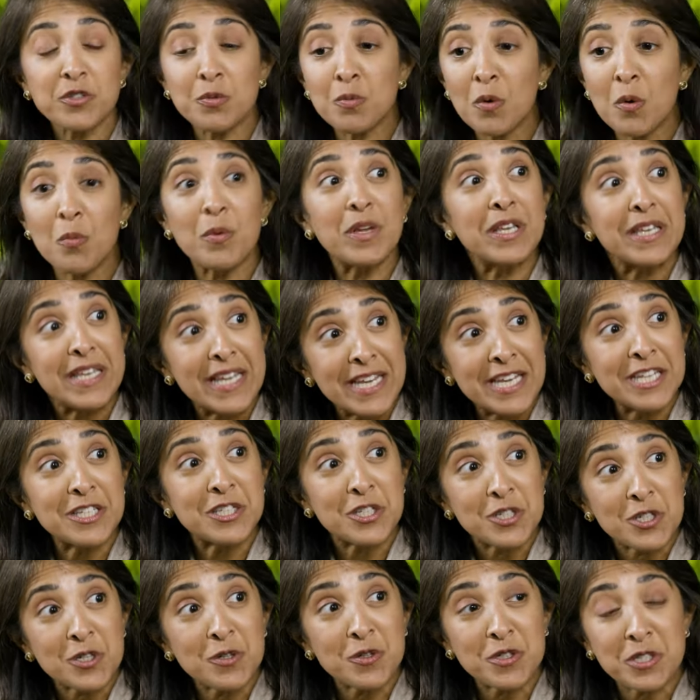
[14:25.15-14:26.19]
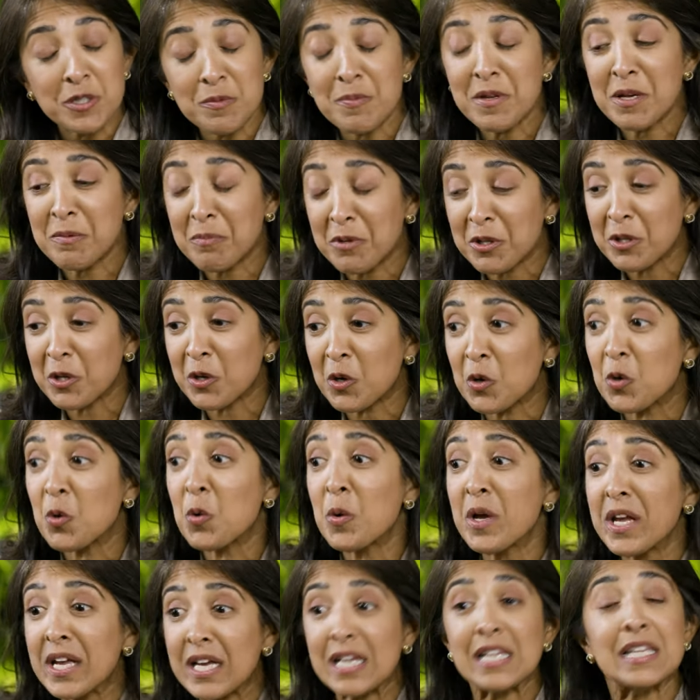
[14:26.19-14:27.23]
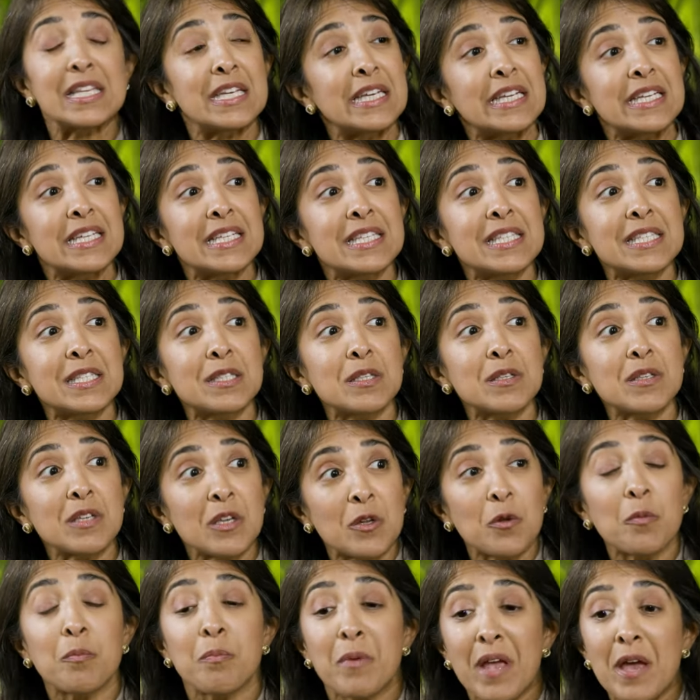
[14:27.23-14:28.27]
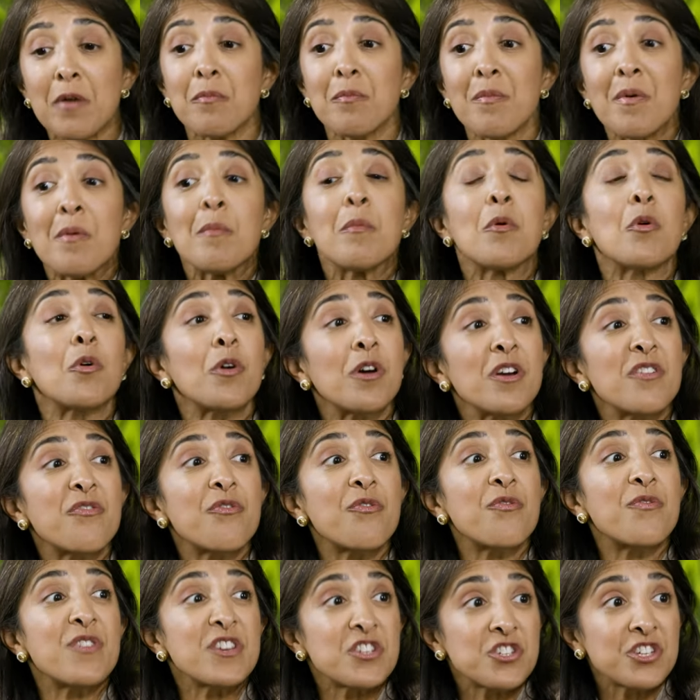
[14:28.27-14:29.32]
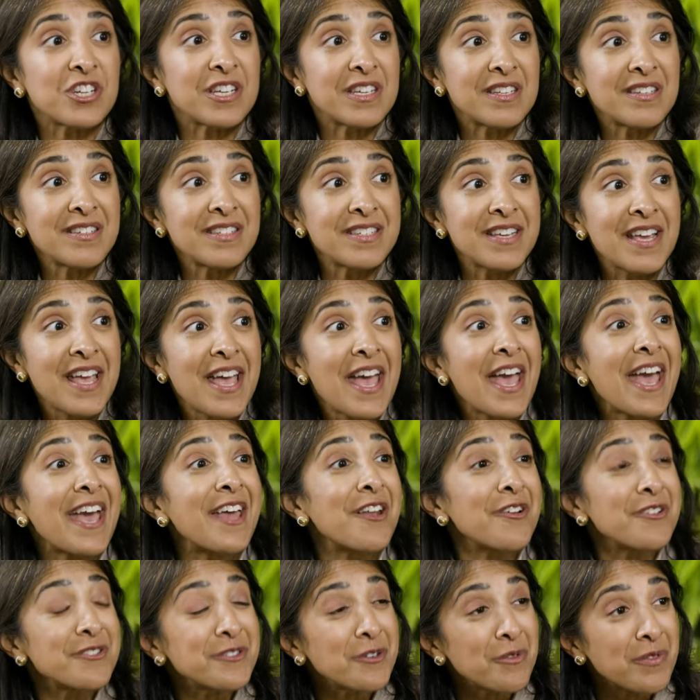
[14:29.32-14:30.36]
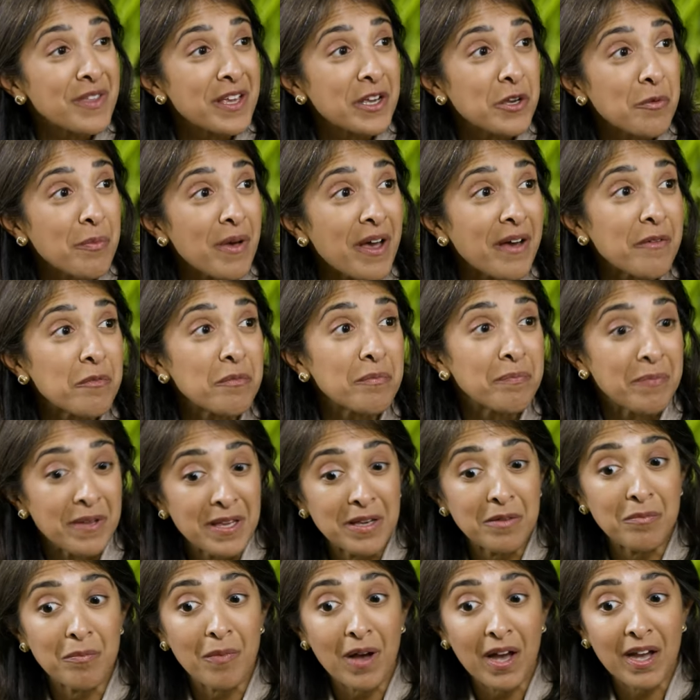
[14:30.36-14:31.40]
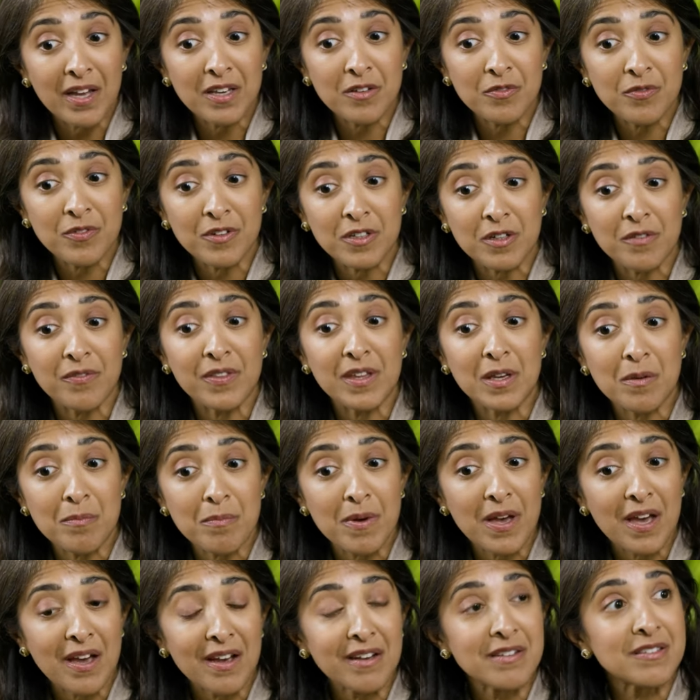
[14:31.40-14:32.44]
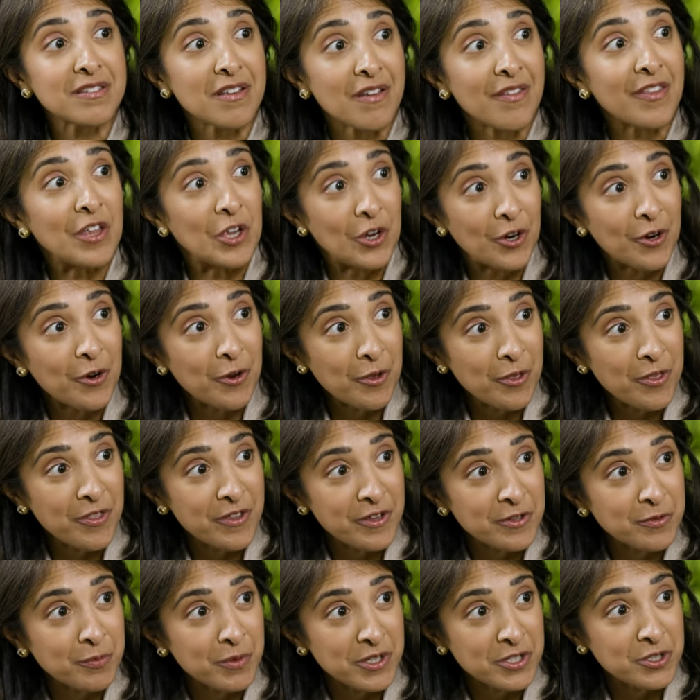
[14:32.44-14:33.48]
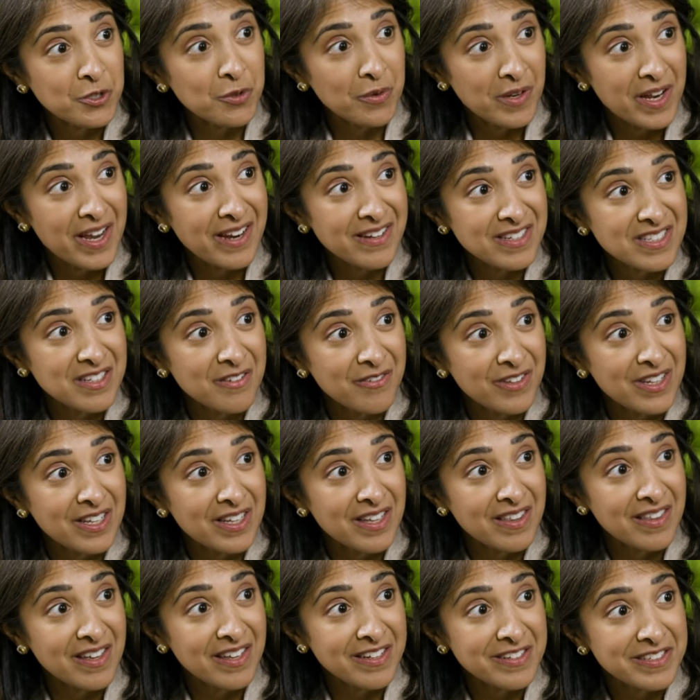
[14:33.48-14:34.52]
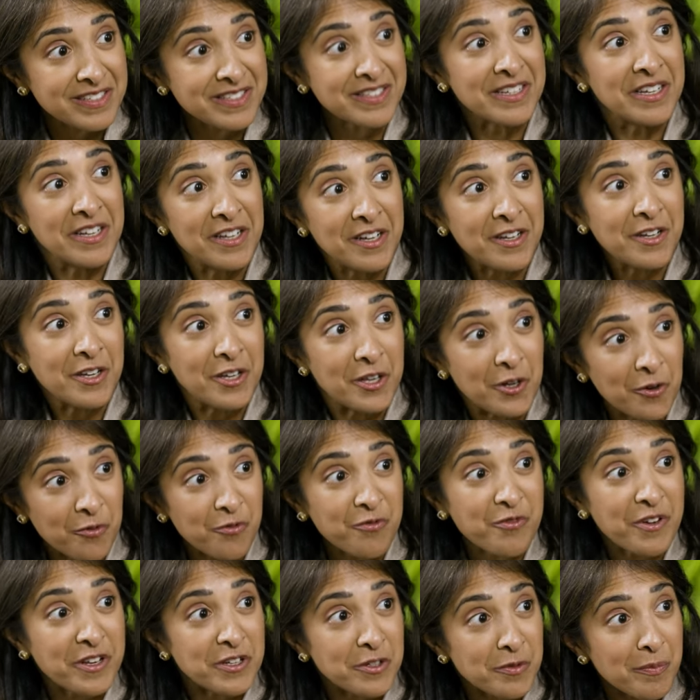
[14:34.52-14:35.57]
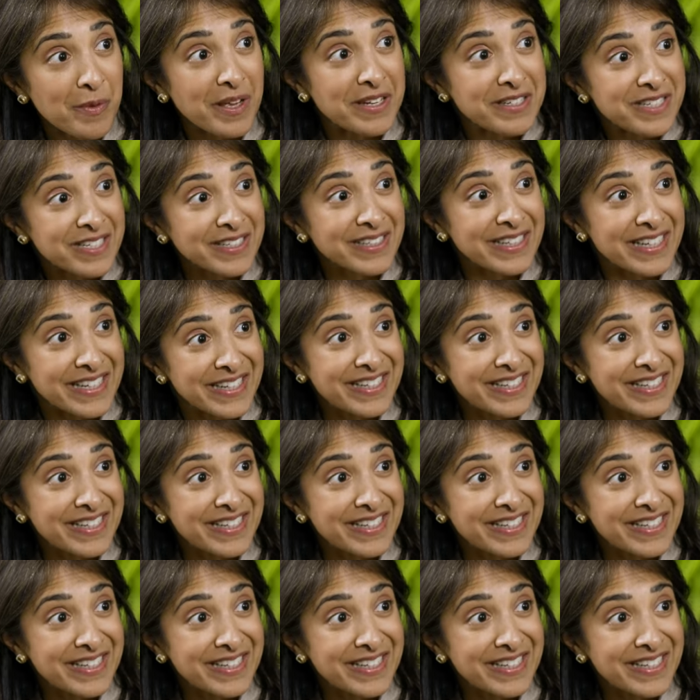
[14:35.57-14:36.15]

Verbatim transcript: So what we need to do is to be able to quickly you know, get more efficient and also think about being mindful of the impacts on the earth as we do an activity that is, you know, fundamentally